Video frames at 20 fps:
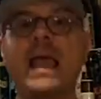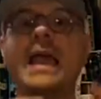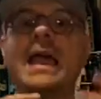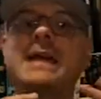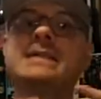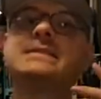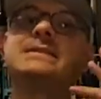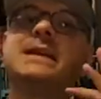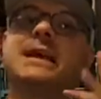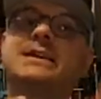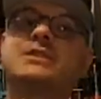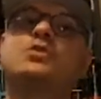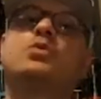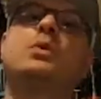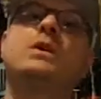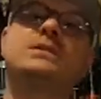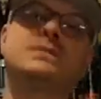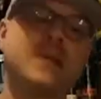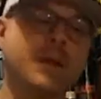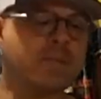It's a nice
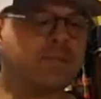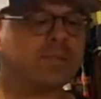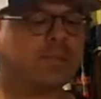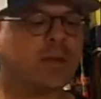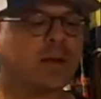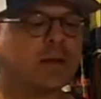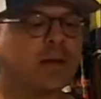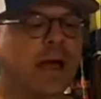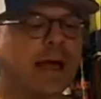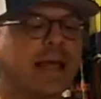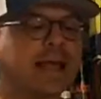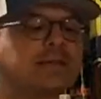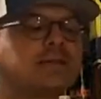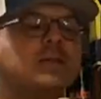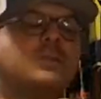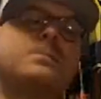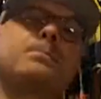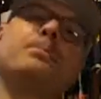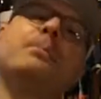twist. I guess the